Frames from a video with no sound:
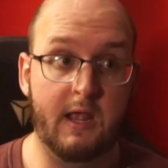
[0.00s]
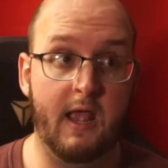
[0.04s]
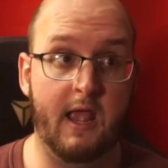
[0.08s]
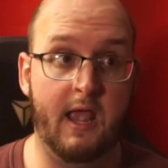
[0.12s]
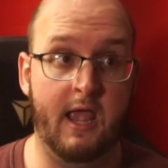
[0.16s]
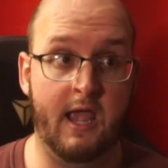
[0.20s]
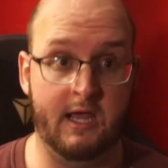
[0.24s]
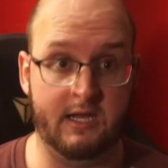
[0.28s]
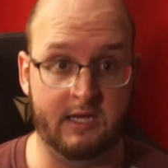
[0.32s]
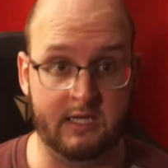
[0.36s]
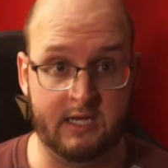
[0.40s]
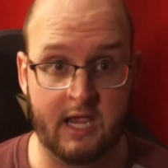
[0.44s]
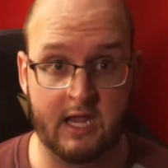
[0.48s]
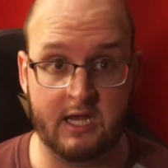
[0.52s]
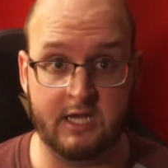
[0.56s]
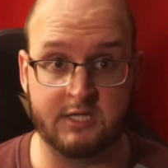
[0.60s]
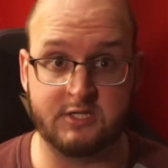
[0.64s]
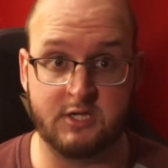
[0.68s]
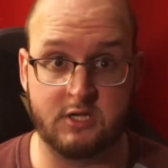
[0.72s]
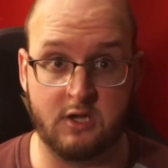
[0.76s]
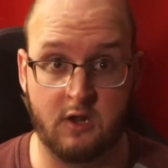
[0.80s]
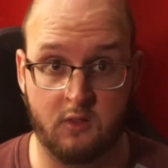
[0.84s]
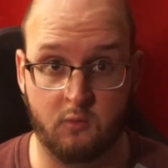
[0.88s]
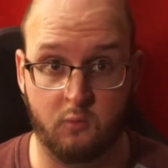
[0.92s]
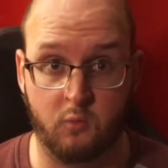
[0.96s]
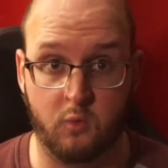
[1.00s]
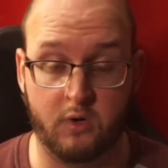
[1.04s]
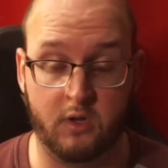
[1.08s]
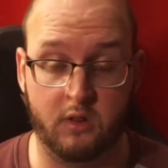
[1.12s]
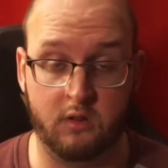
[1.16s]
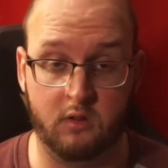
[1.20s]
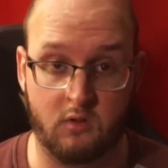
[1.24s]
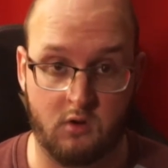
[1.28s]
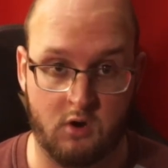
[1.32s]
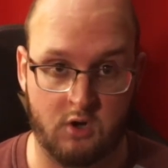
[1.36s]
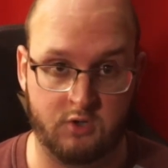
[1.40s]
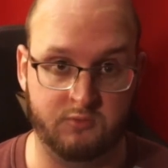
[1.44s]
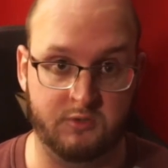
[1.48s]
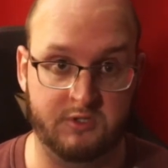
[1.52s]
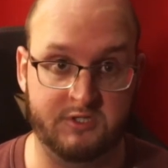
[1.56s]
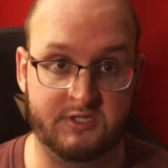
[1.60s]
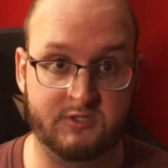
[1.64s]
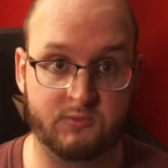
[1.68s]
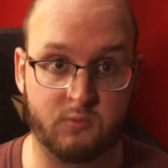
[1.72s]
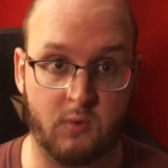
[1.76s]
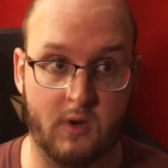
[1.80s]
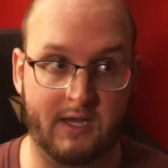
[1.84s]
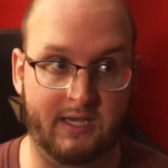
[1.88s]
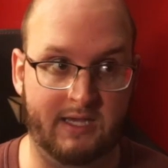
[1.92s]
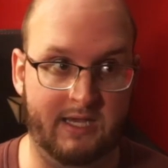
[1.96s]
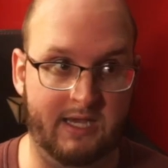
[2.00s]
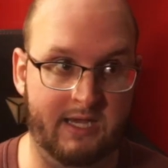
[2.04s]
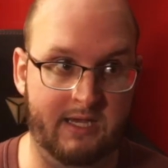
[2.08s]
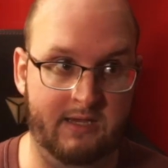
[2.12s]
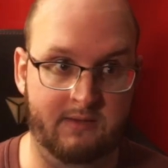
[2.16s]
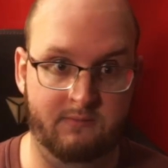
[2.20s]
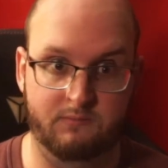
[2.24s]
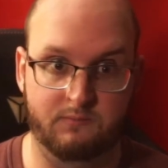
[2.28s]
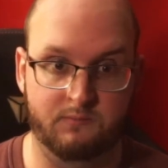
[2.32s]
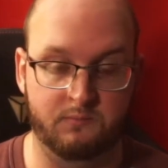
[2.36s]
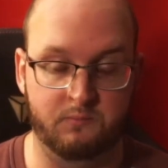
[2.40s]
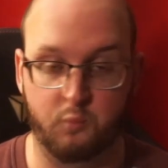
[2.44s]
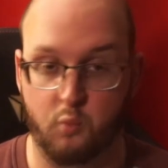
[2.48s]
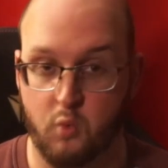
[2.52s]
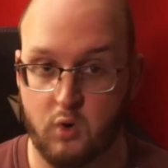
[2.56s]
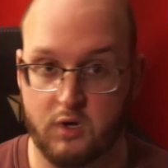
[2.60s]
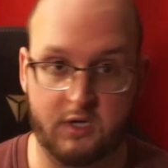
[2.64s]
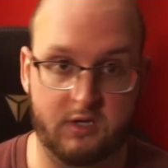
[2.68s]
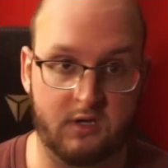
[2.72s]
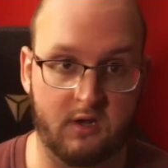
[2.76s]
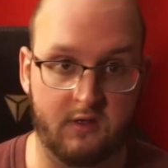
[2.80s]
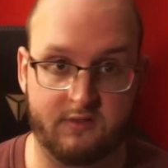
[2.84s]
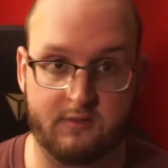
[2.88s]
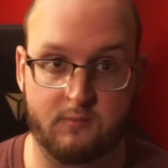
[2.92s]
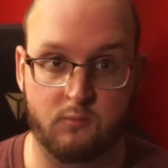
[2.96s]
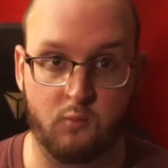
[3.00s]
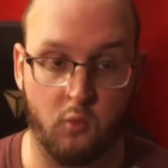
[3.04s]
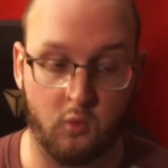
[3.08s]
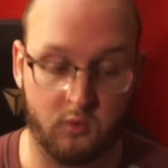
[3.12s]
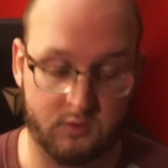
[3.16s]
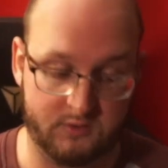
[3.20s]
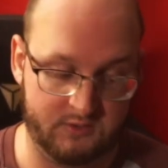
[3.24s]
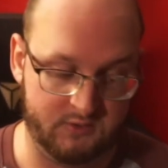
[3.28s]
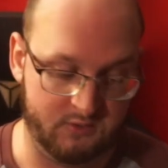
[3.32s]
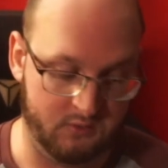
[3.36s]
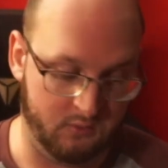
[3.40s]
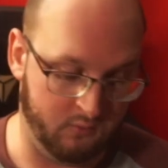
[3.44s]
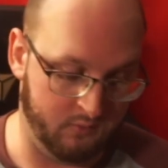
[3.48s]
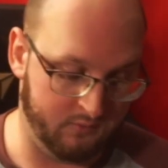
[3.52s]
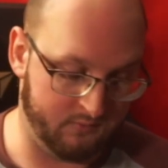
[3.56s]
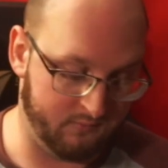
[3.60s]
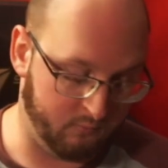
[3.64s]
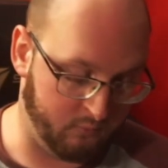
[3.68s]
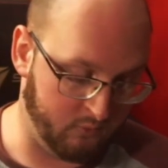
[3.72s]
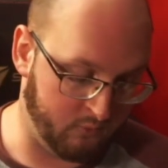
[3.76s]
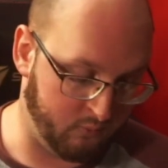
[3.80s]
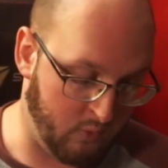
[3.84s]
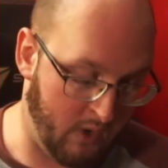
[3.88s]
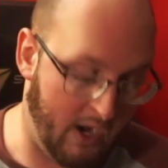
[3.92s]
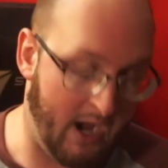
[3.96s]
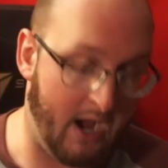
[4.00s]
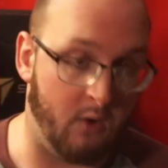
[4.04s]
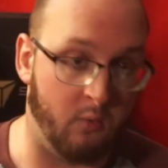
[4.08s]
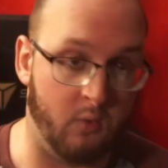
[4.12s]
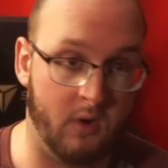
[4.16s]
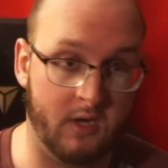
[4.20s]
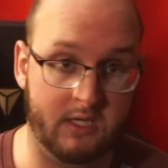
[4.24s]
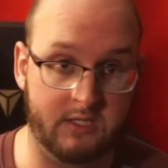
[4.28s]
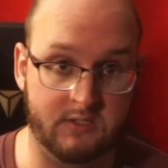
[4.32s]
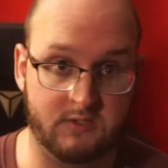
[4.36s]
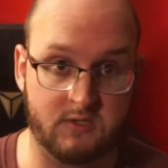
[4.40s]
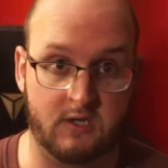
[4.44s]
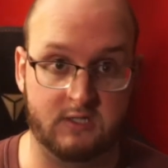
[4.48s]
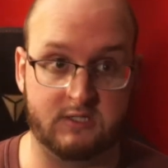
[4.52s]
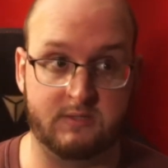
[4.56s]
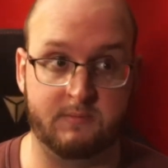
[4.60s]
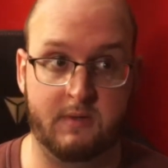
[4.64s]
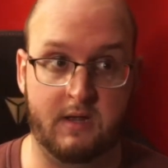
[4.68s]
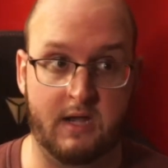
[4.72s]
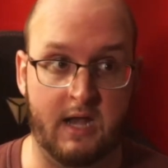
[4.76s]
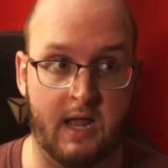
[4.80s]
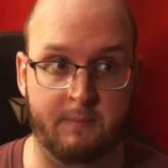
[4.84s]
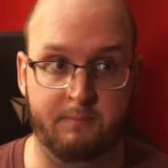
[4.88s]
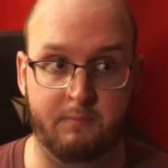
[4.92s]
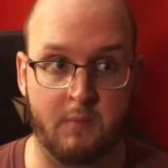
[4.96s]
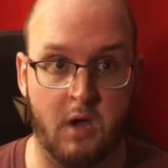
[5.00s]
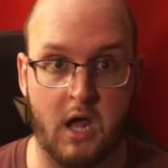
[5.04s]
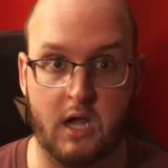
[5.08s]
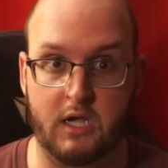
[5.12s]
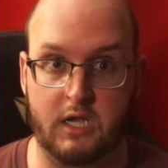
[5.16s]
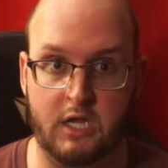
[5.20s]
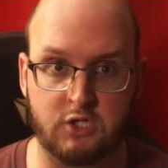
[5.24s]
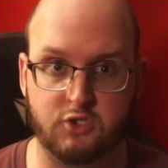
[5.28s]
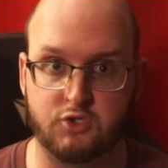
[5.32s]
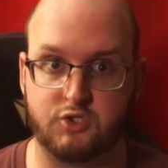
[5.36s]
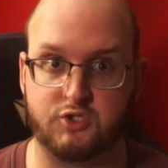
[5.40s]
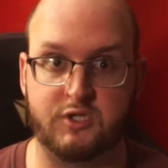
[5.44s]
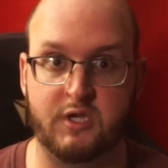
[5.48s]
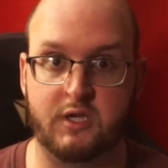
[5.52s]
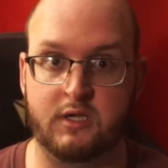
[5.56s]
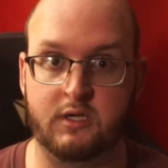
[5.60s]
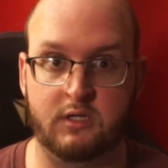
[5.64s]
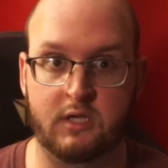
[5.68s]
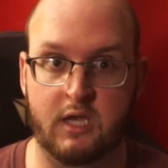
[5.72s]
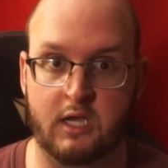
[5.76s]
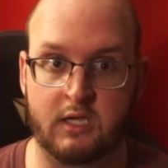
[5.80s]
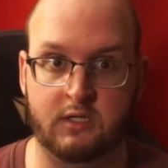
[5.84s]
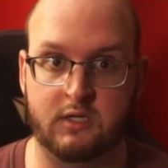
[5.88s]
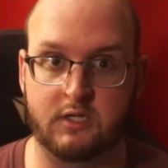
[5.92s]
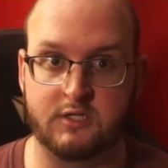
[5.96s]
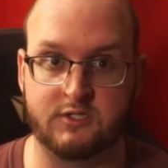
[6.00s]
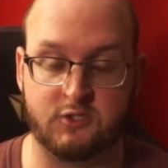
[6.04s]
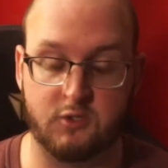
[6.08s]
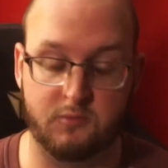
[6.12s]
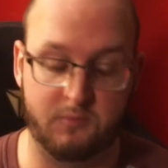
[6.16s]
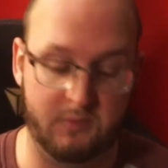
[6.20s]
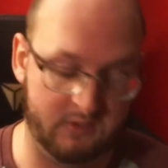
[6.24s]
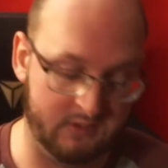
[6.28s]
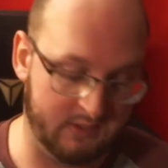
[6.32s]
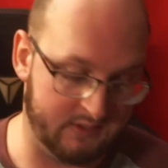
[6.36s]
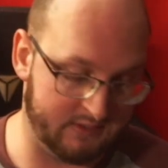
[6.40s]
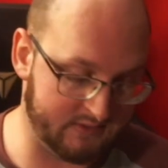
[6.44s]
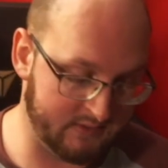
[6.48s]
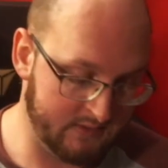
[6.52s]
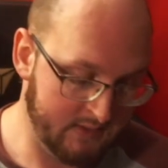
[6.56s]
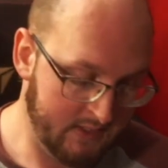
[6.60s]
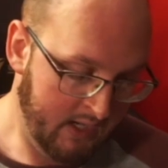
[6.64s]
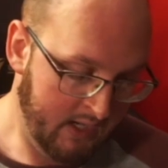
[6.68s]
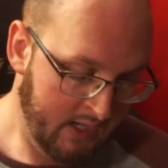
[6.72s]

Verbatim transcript: And again, is another one of the large reasons why he wanted nothing more to do with, with WoW, why he talked about, I'm not interested in, in consuming this.